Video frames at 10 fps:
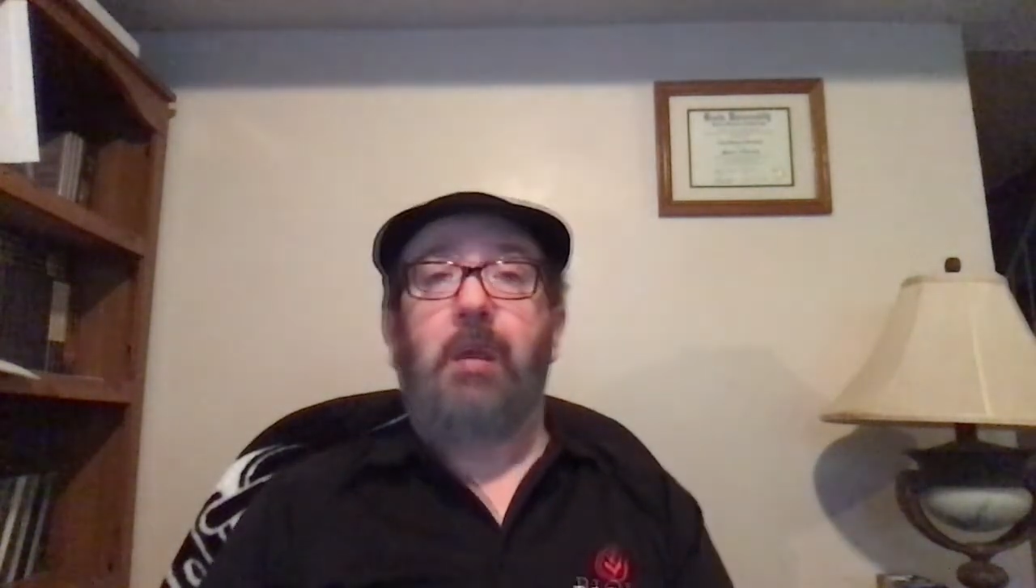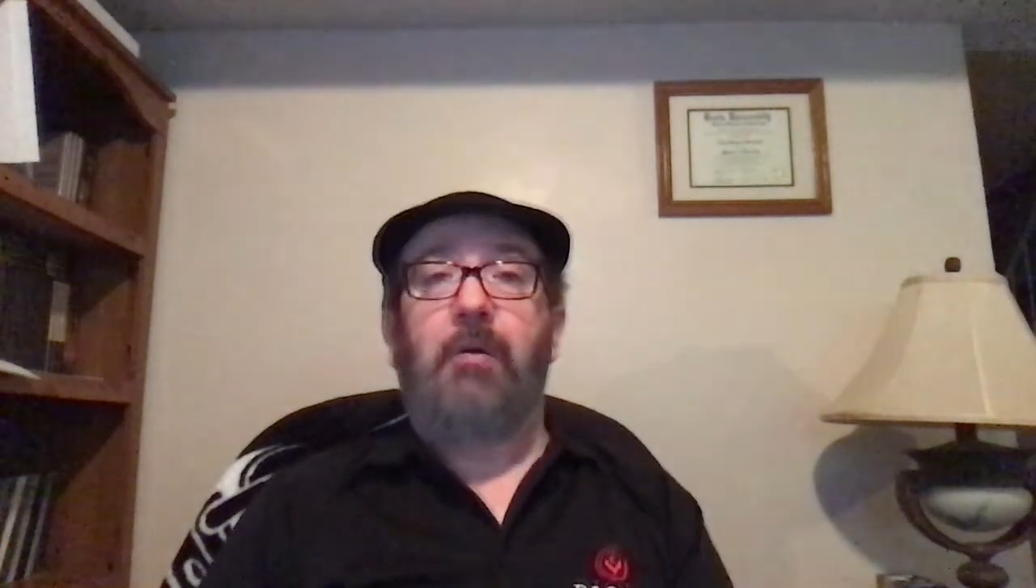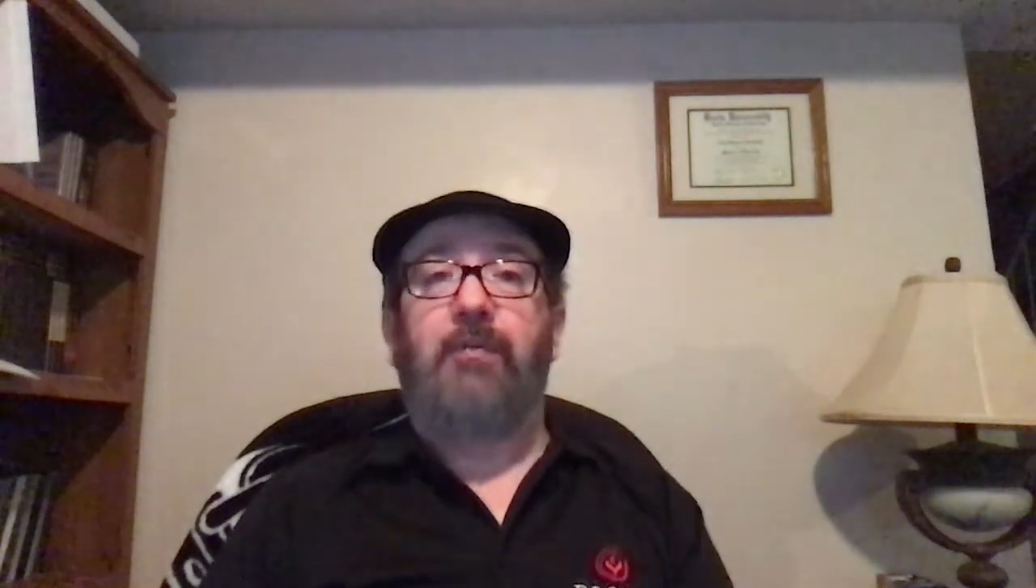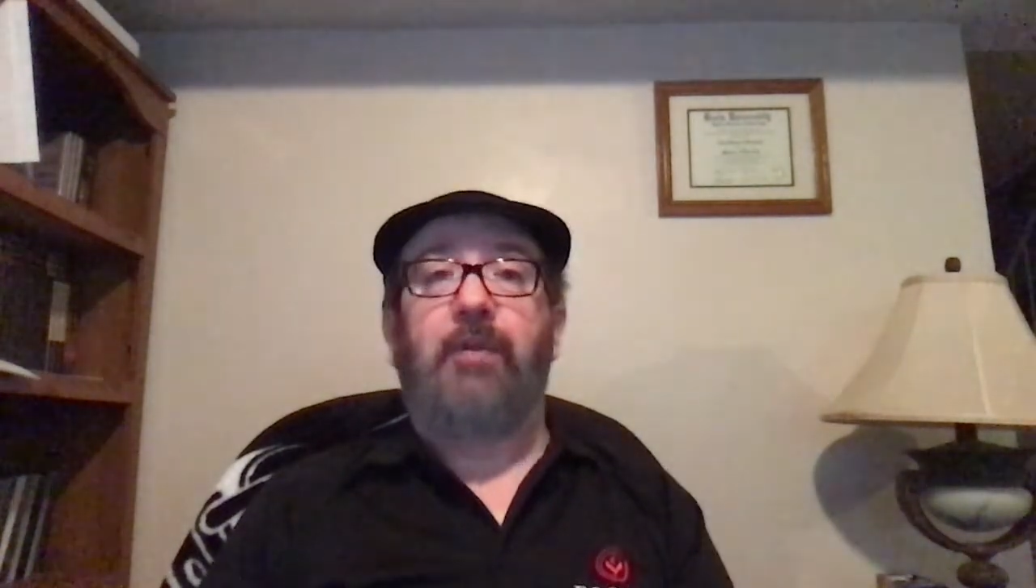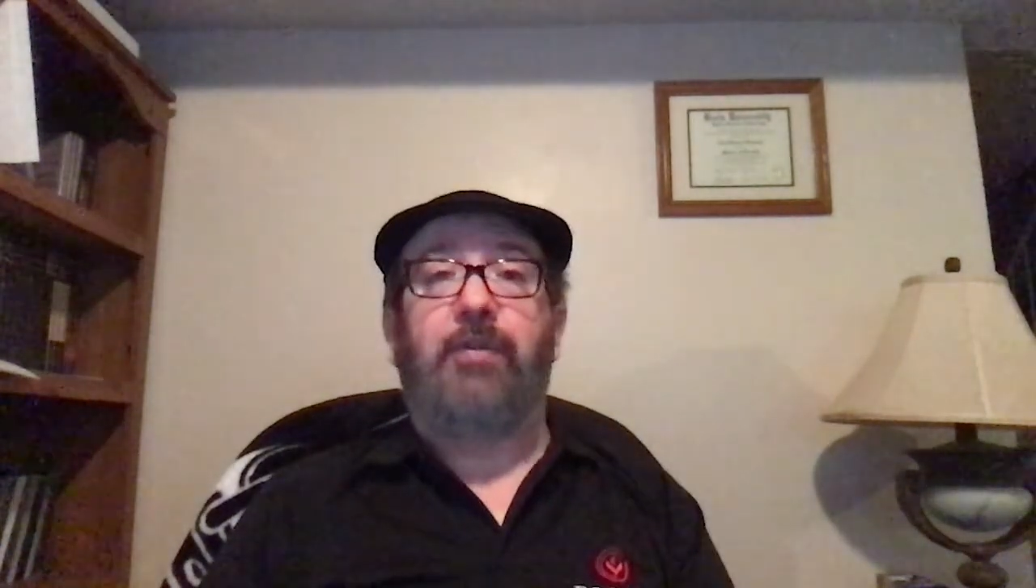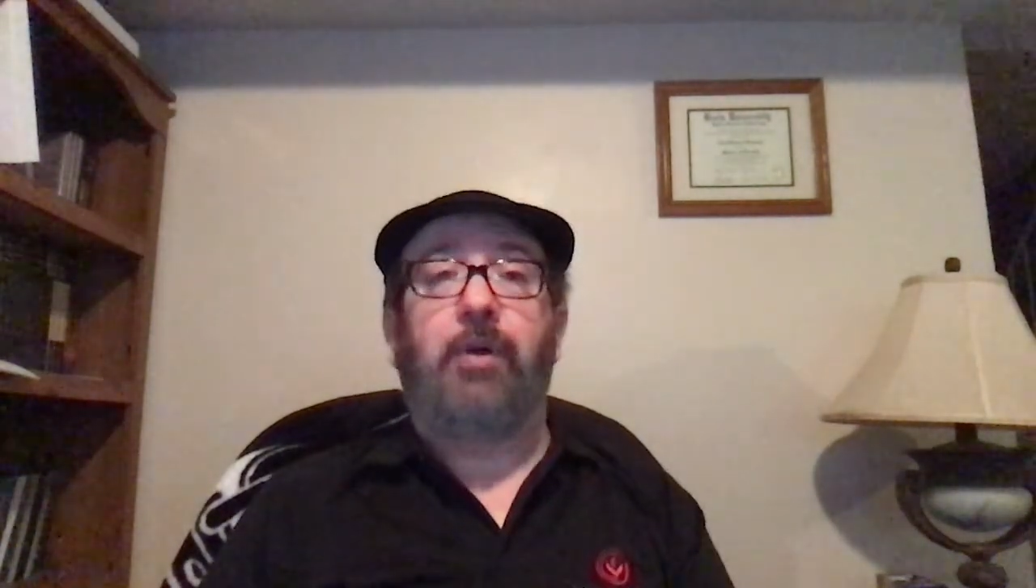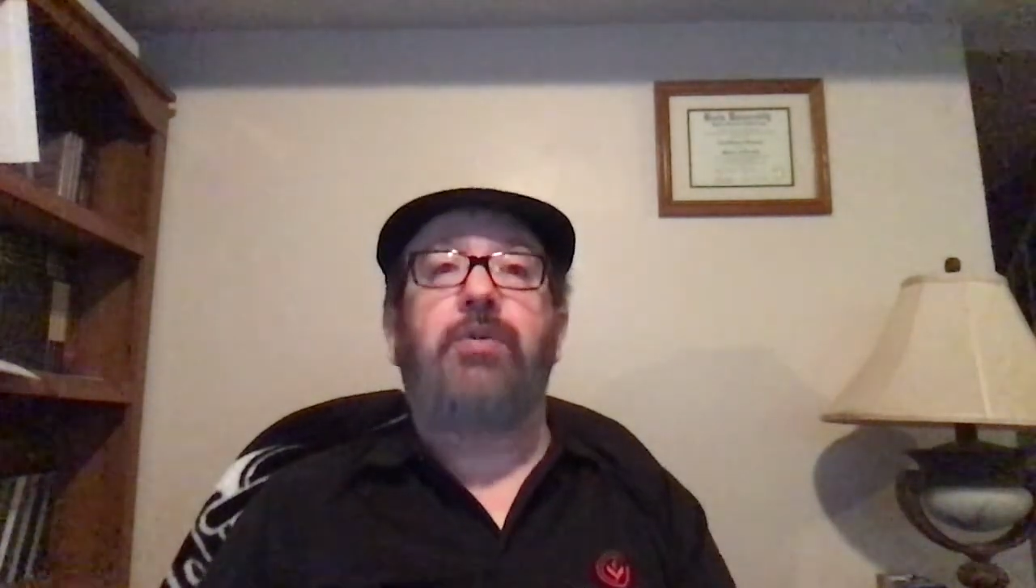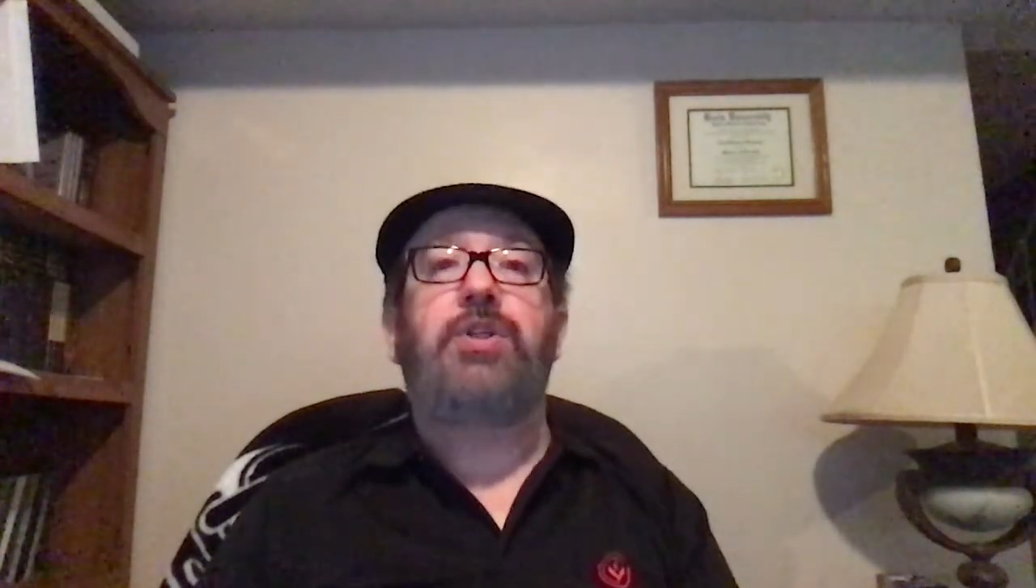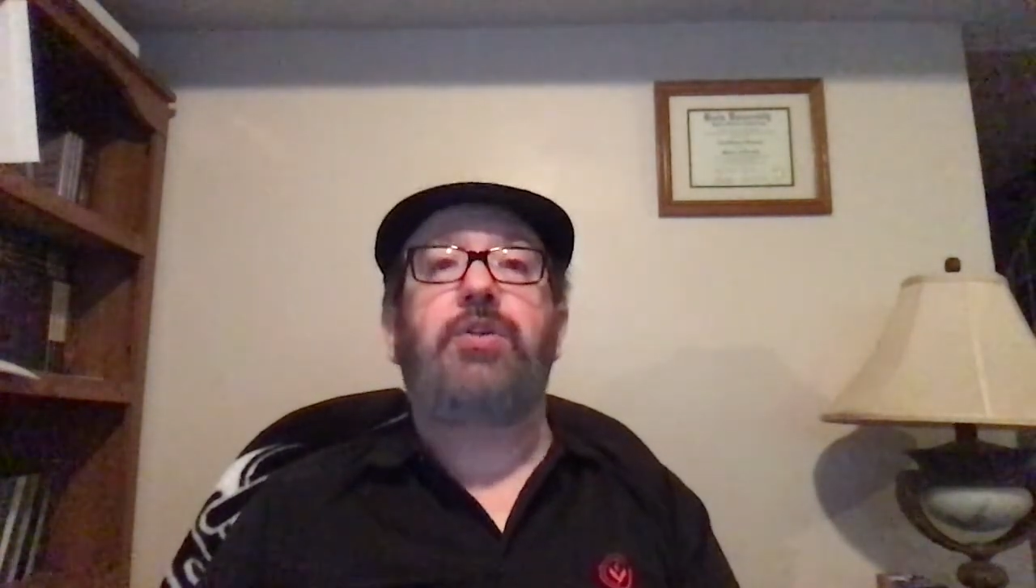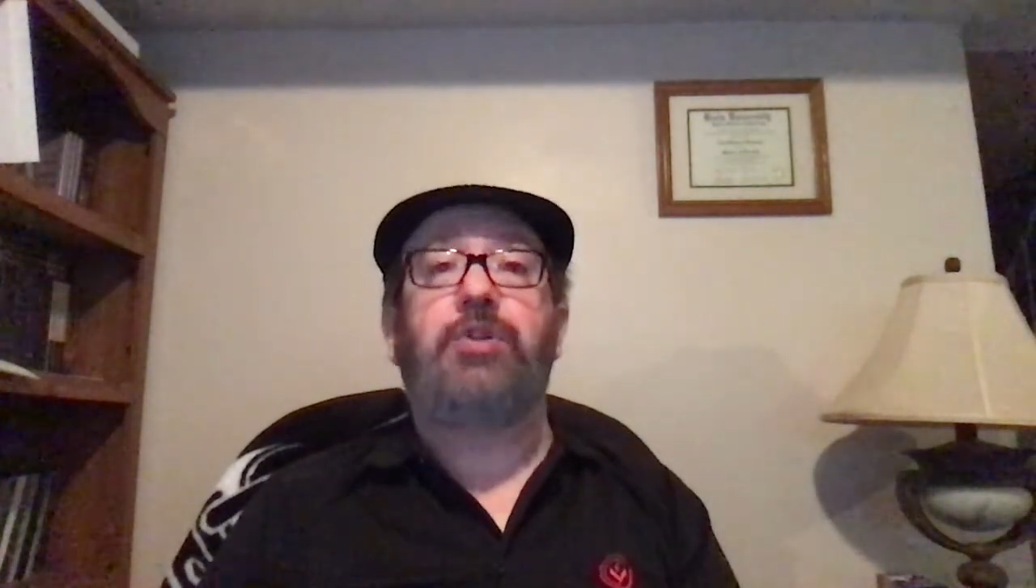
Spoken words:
For those who